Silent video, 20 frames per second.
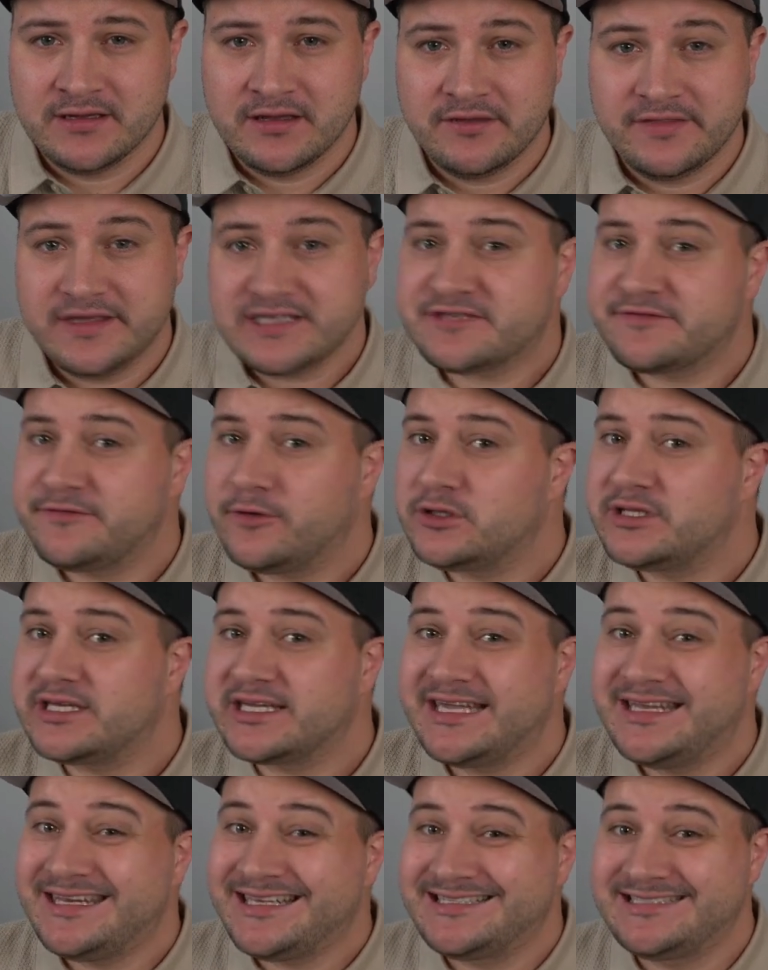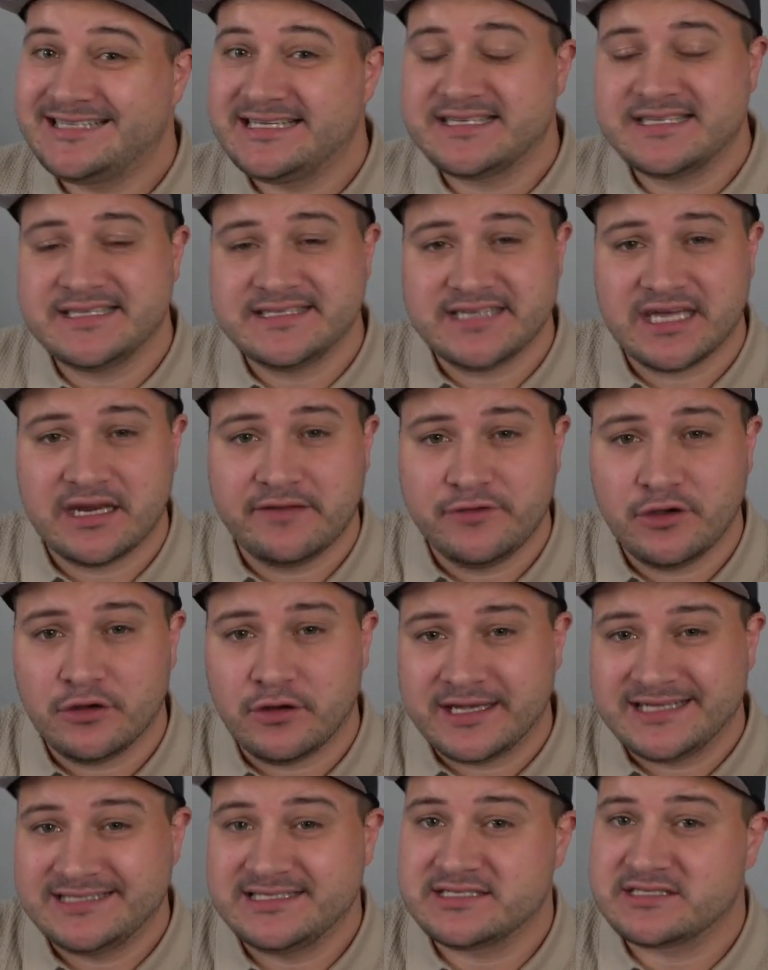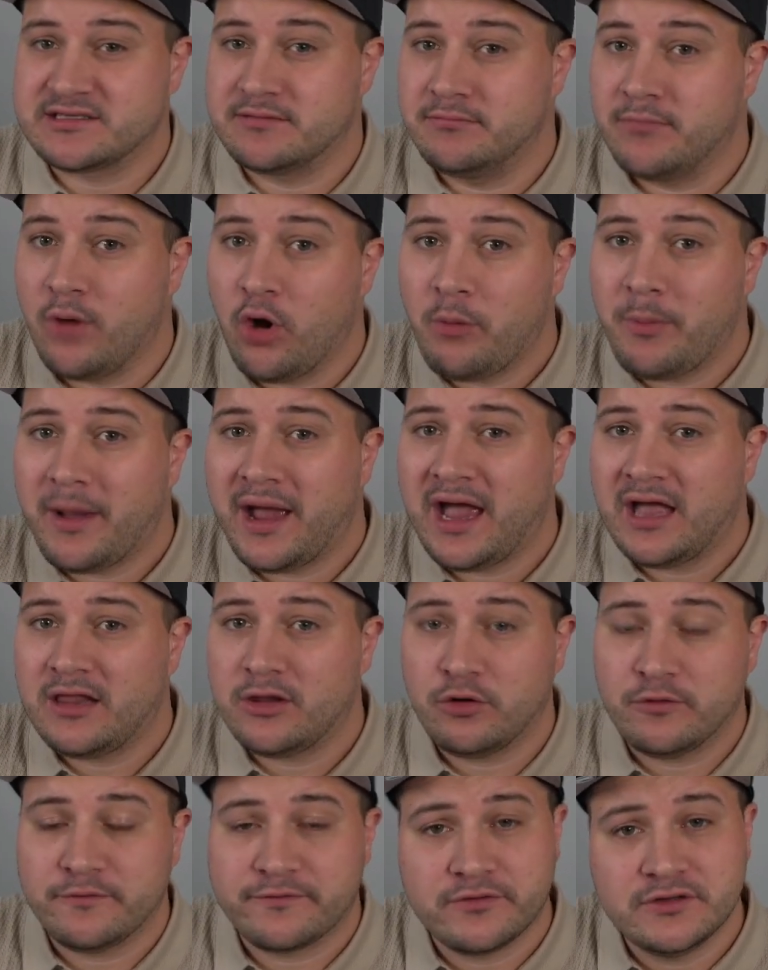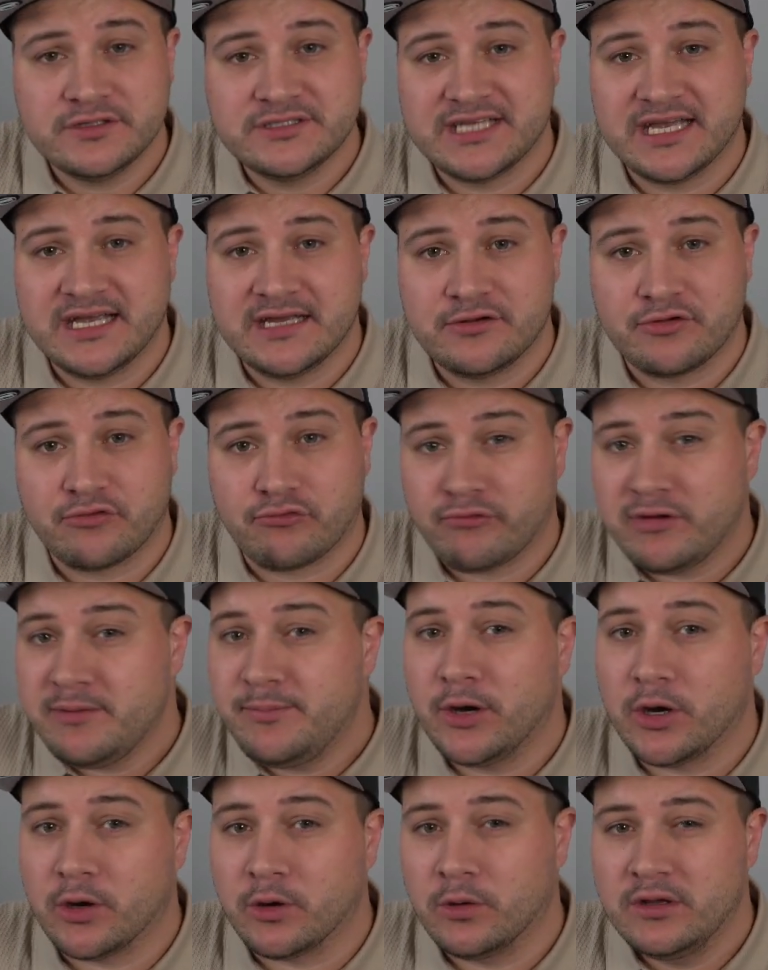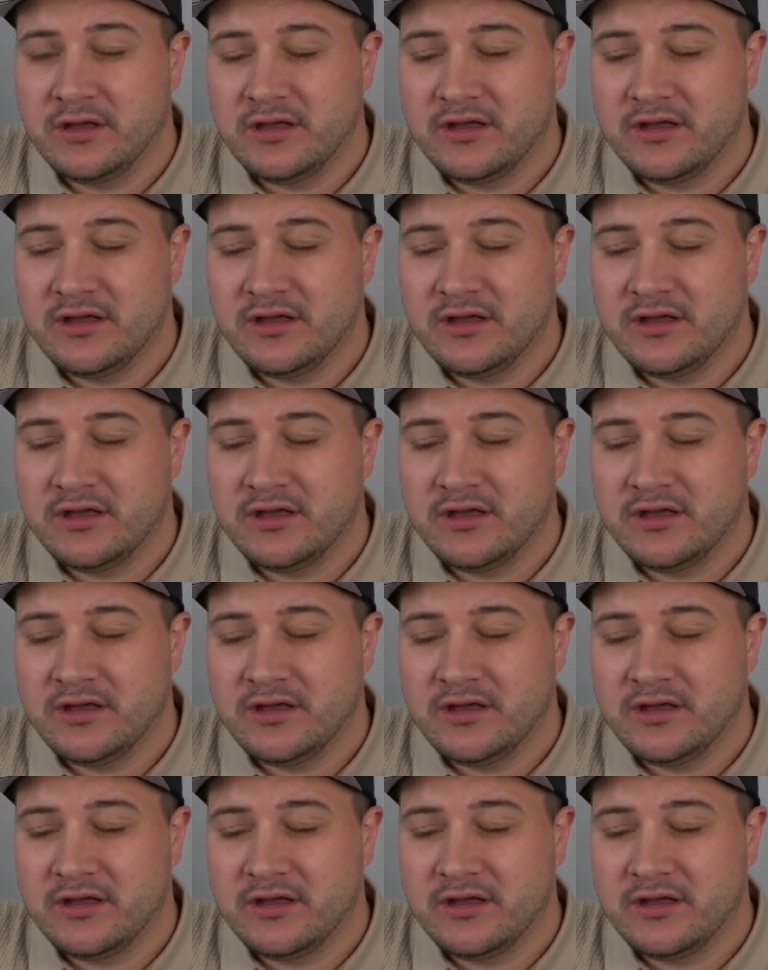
This folder can exist inside of your existing mobile or front-end repo.